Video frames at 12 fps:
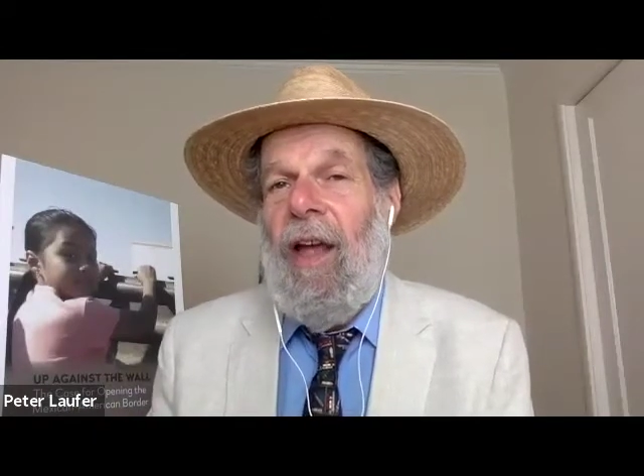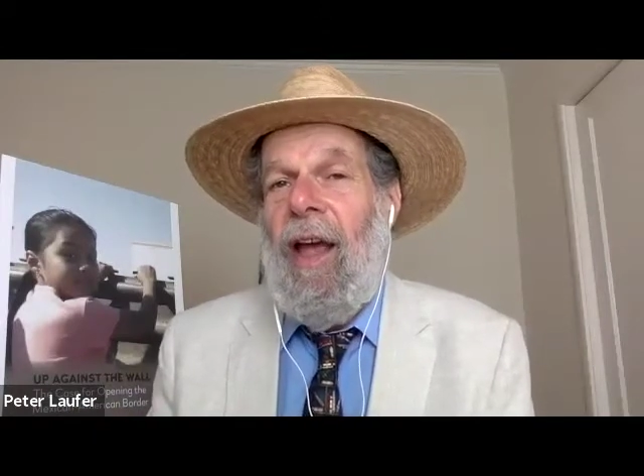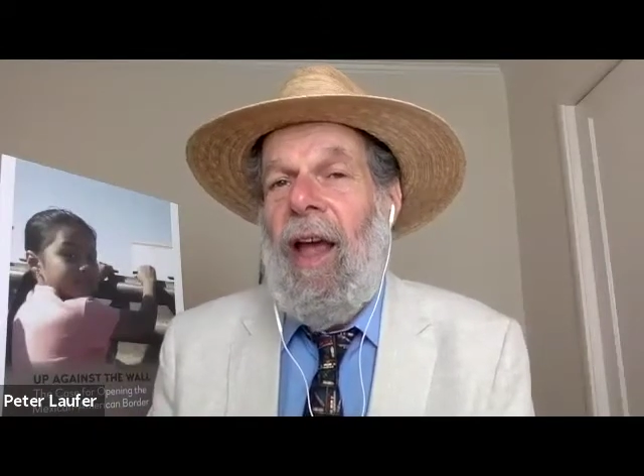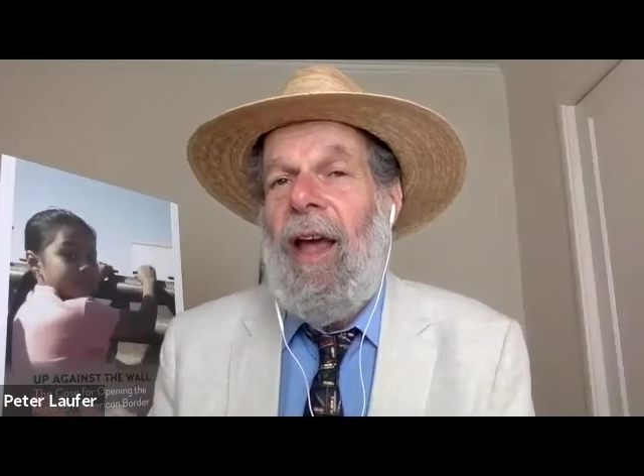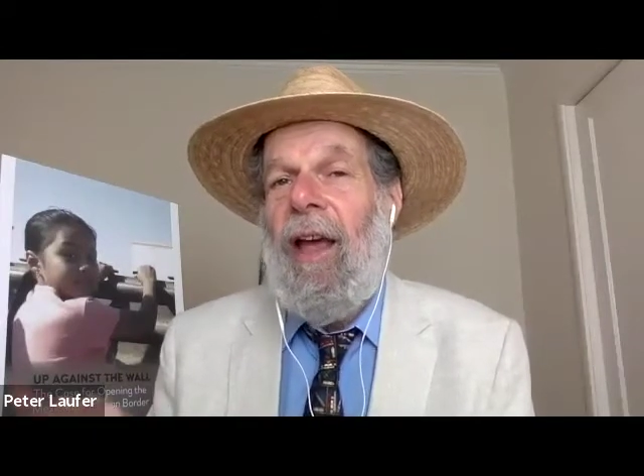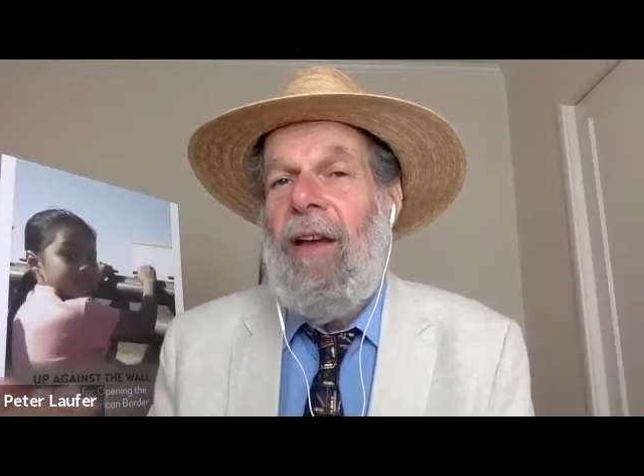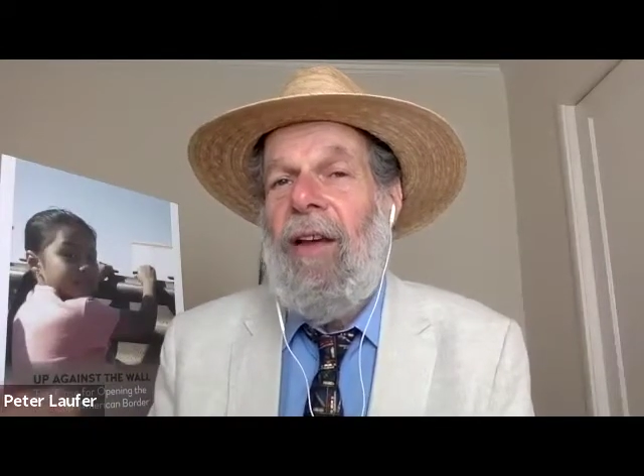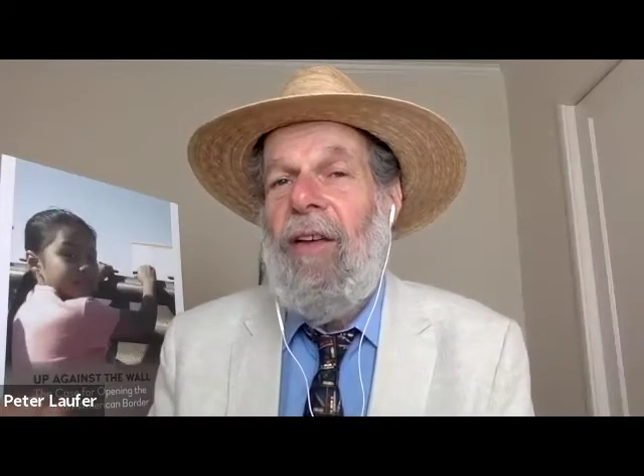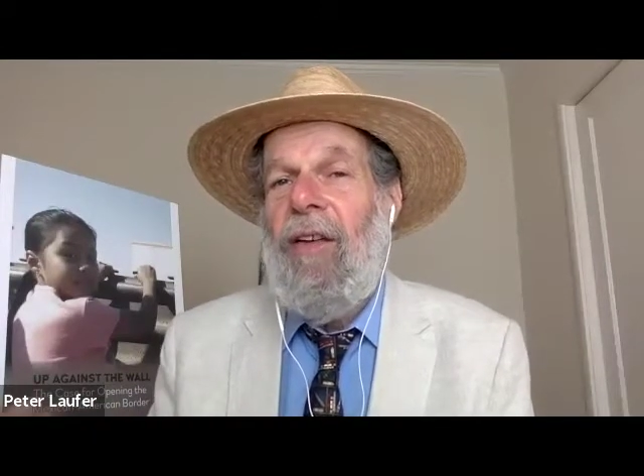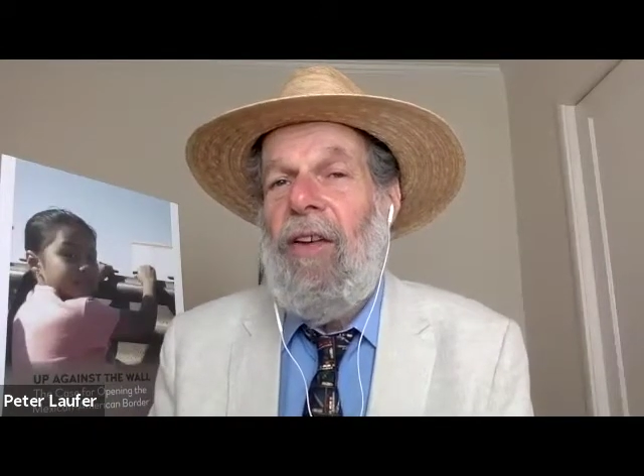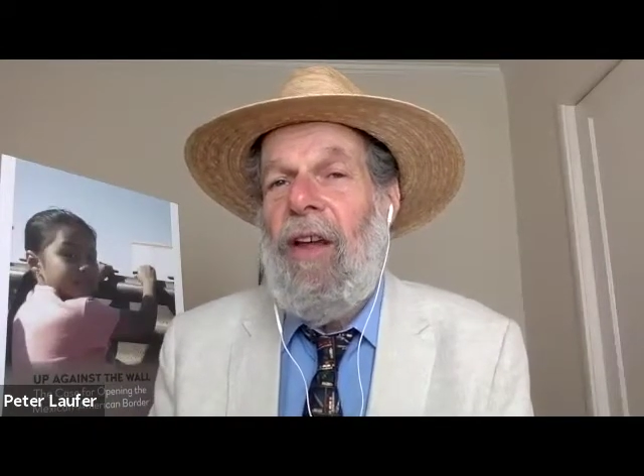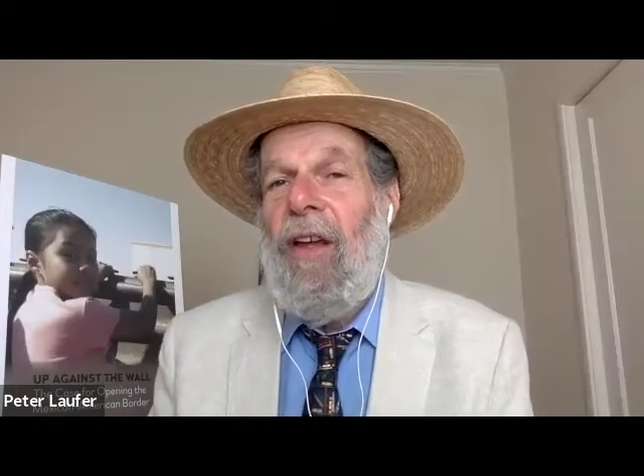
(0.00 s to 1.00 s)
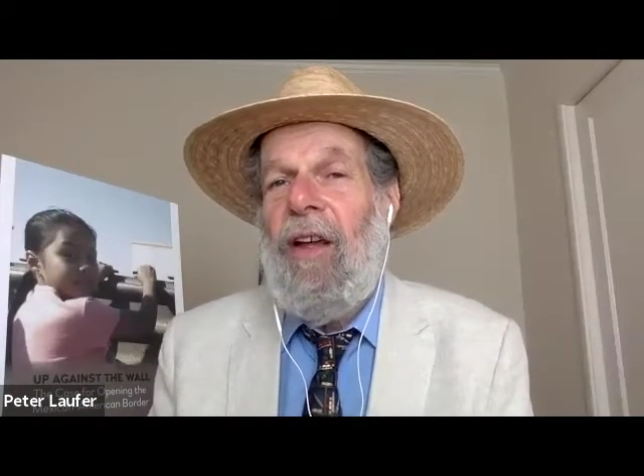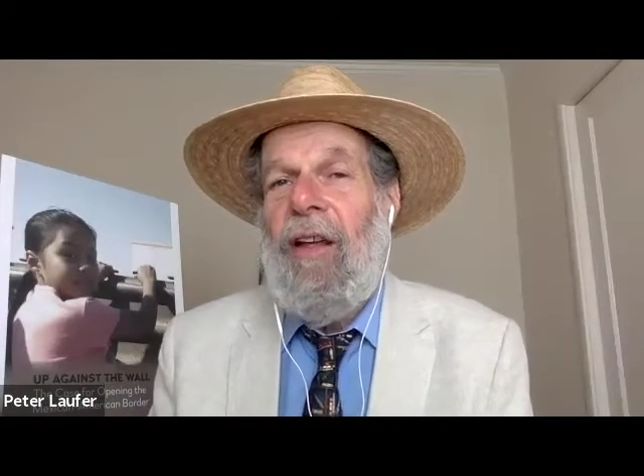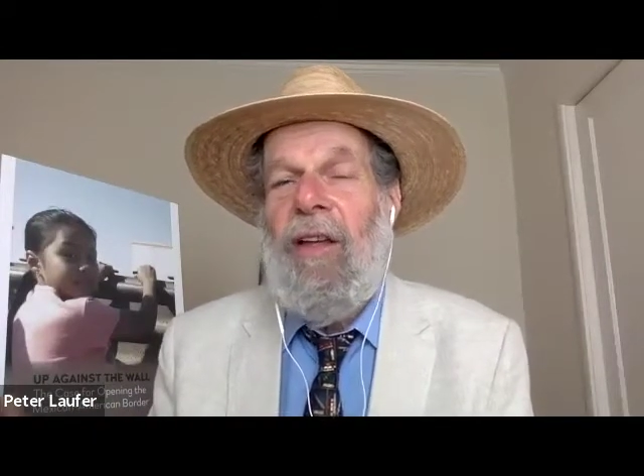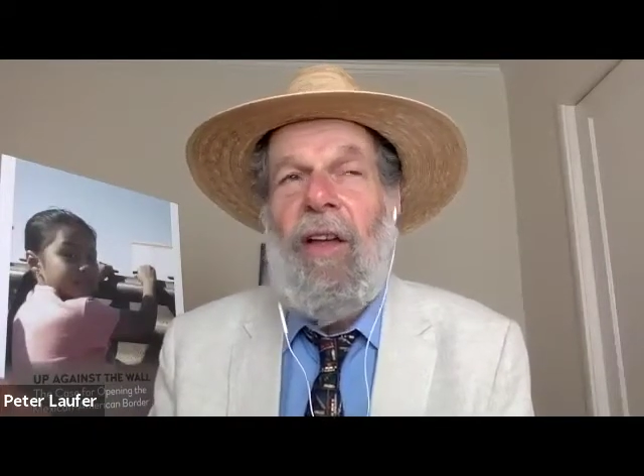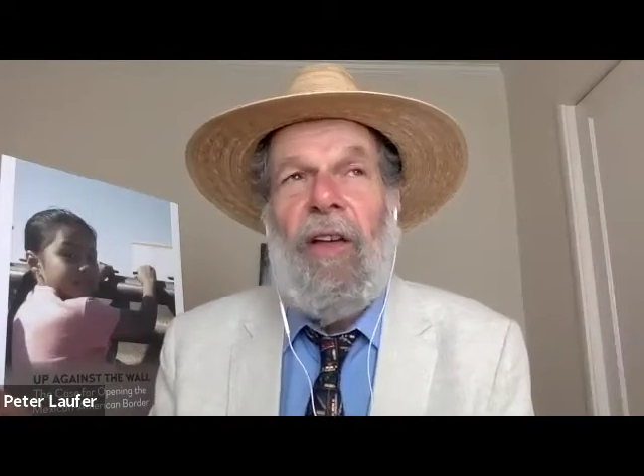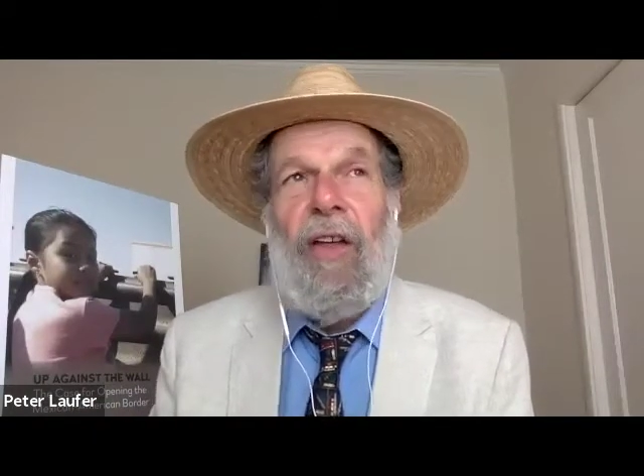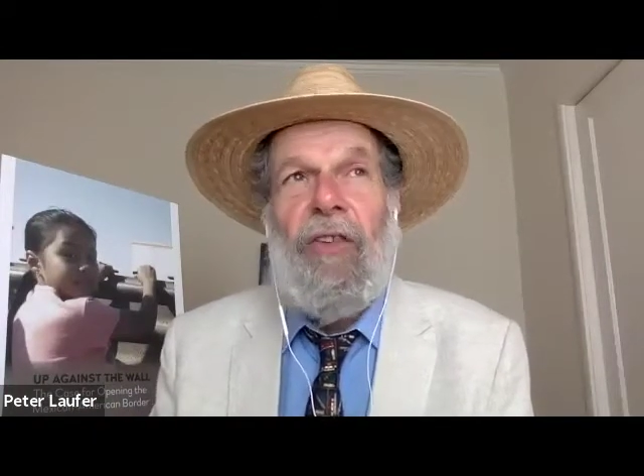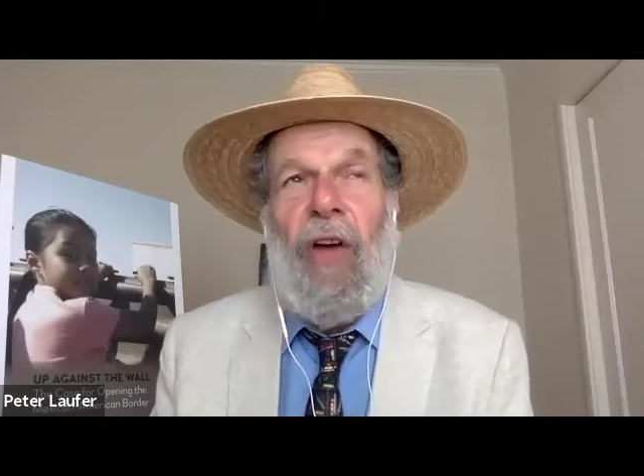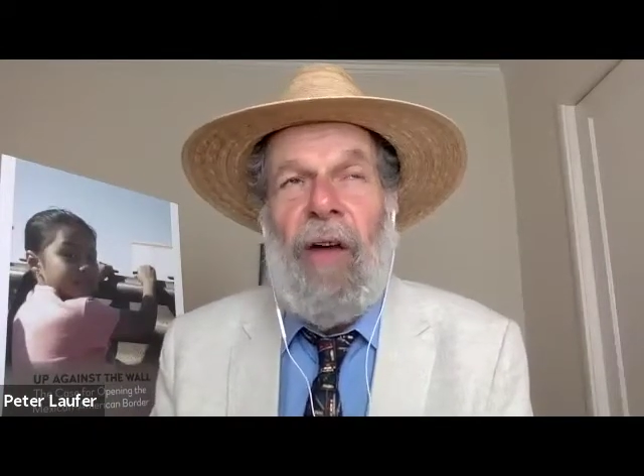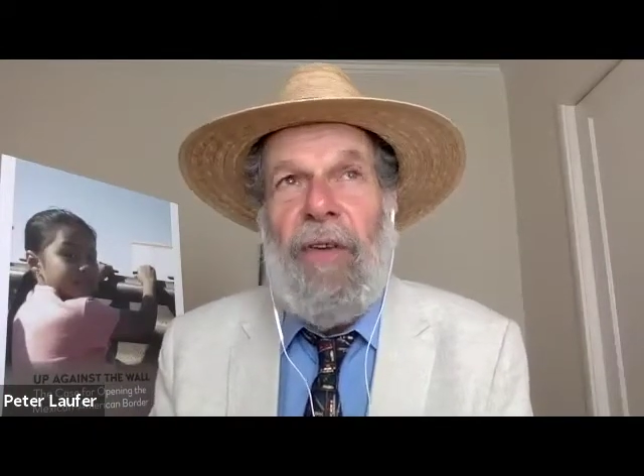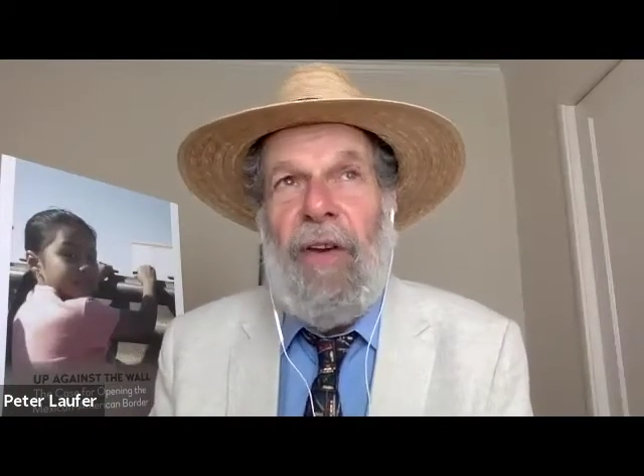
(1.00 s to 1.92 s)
and is often